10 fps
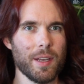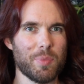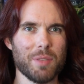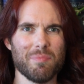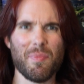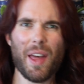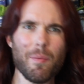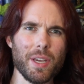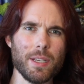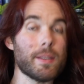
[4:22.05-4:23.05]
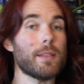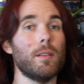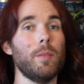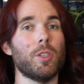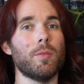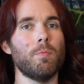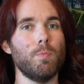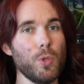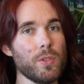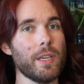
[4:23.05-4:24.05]
But that means there's a limit.
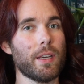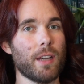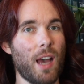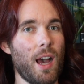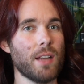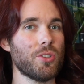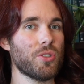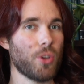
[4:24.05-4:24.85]
Music can't just